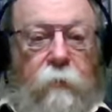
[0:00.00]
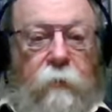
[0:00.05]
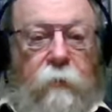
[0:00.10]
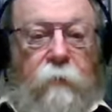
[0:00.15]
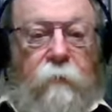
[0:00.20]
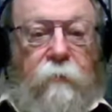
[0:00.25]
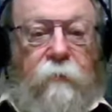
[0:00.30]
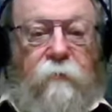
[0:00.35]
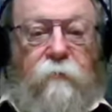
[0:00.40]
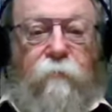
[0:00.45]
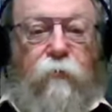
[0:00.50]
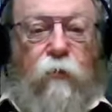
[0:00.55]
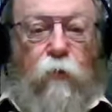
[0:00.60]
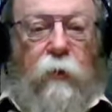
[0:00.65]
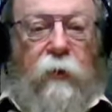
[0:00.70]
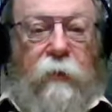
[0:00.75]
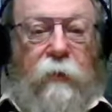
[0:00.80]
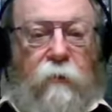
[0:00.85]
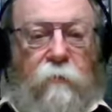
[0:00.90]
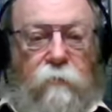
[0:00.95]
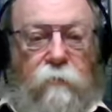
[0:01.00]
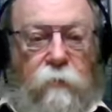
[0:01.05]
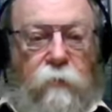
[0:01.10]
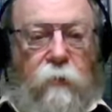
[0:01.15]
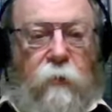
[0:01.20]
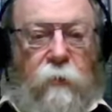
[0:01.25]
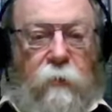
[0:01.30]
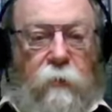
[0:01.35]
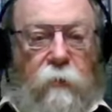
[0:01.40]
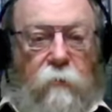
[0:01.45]
There's a few echoes in
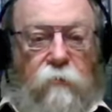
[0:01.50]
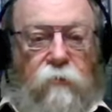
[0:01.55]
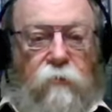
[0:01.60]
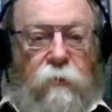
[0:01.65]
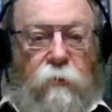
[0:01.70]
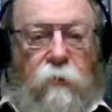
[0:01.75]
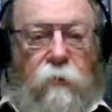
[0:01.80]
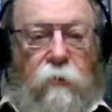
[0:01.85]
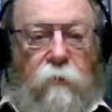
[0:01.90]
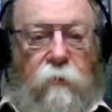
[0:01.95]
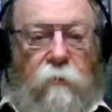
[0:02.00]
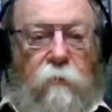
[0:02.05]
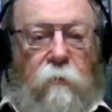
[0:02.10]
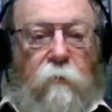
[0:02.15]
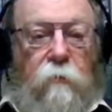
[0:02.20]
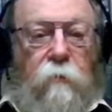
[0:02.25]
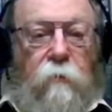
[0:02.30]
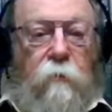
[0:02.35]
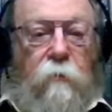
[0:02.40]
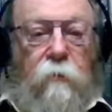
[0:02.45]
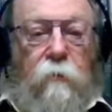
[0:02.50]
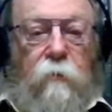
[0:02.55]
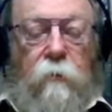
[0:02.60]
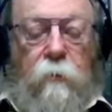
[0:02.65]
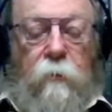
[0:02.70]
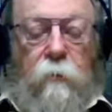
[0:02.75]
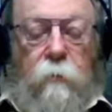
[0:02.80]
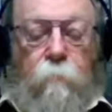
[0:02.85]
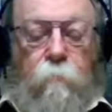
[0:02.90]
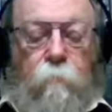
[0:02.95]
our culture here.
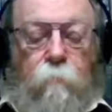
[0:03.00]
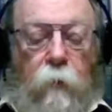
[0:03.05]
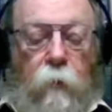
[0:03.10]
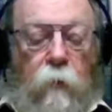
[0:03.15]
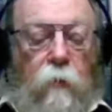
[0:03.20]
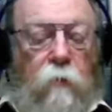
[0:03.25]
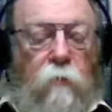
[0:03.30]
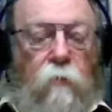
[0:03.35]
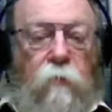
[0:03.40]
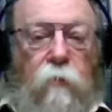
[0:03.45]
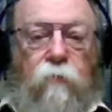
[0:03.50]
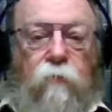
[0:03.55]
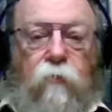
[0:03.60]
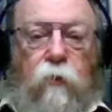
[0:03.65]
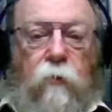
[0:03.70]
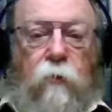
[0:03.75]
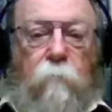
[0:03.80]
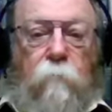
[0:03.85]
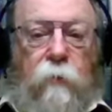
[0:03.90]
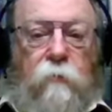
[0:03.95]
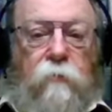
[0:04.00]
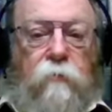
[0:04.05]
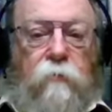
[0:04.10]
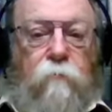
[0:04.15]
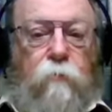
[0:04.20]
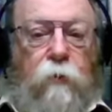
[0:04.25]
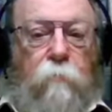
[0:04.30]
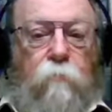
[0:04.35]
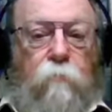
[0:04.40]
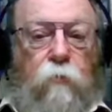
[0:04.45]
You've got a bunch of
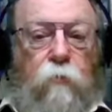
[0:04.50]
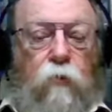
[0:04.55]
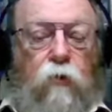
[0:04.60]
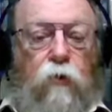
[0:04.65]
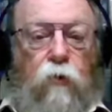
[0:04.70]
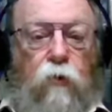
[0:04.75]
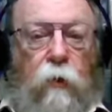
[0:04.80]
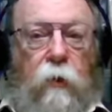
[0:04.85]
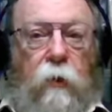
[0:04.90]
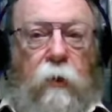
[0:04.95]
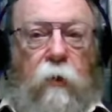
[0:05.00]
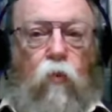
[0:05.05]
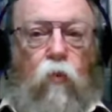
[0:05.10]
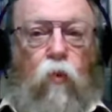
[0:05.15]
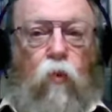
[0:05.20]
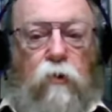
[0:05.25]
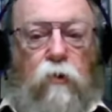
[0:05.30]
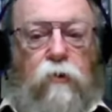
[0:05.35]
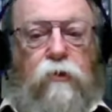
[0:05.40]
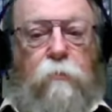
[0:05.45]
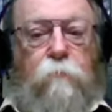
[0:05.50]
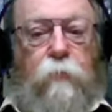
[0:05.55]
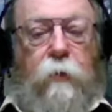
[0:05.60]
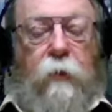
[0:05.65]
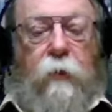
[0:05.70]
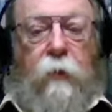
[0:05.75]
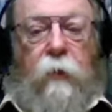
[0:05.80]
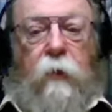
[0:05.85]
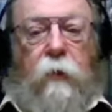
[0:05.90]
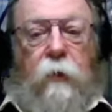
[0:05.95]
people who are
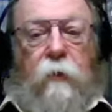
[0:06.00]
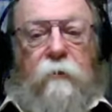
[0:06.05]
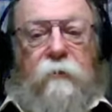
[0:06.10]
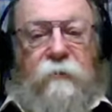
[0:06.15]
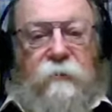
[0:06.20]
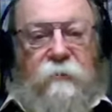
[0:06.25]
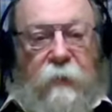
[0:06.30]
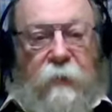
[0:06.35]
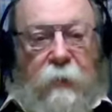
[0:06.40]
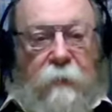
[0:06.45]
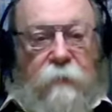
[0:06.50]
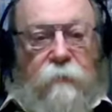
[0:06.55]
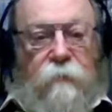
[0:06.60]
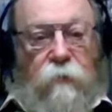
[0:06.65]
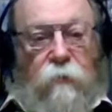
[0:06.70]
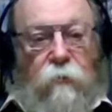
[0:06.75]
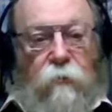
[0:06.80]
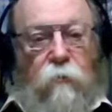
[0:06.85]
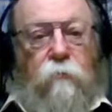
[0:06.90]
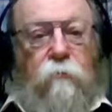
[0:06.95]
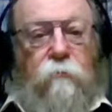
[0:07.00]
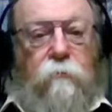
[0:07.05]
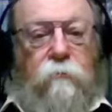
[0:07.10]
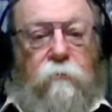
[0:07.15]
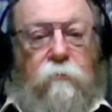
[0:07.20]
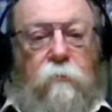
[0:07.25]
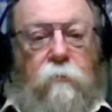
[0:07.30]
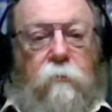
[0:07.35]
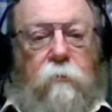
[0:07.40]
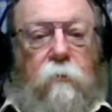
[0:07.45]
worshipping sex
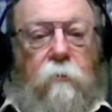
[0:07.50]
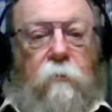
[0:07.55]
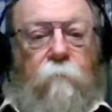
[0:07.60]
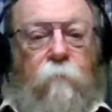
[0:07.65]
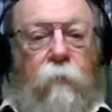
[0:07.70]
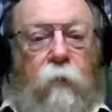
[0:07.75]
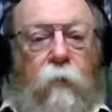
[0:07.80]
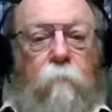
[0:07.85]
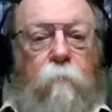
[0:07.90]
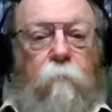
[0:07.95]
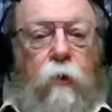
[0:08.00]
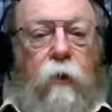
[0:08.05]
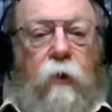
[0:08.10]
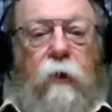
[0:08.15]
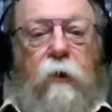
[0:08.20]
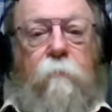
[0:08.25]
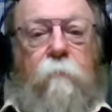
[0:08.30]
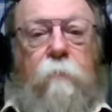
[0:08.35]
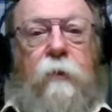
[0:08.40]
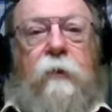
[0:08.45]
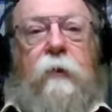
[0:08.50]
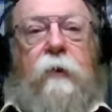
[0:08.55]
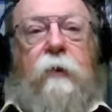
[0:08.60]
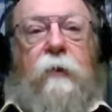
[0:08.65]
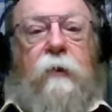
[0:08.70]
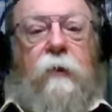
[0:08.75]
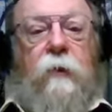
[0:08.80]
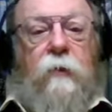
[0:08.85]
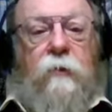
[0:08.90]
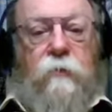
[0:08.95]
gods by committing
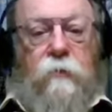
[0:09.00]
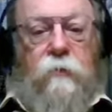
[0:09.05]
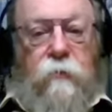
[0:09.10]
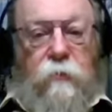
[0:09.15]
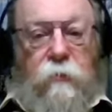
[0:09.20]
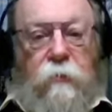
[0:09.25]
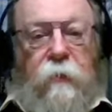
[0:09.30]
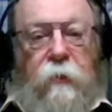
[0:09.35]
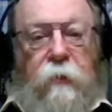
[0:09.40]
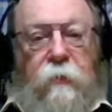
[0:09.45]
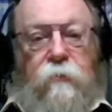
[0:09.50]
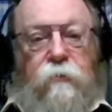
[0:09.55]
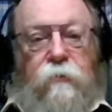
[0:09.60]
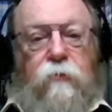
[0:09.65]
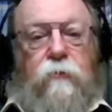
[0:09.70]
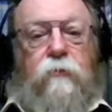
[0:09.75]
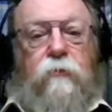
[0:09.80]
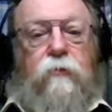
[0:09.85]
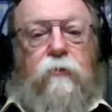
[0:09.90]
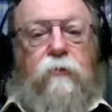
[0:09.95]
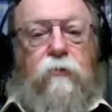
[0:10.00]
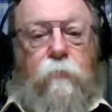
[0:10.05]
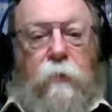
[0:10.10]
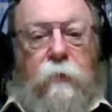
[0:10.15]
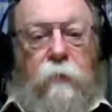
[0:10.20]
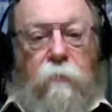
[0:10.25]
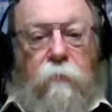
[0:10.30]
teenagers to be